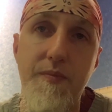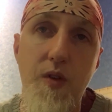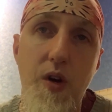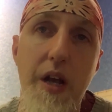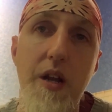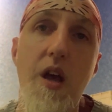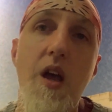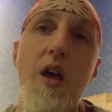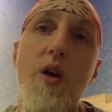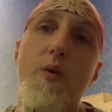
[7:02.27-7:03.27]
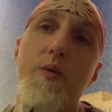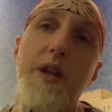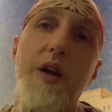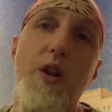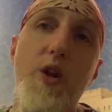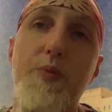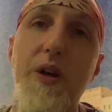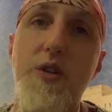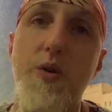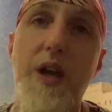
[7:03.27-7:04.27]
All right. Now, the
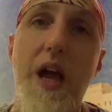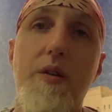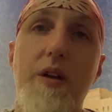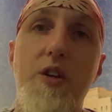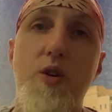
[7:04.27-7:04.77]
Loopring 2 account in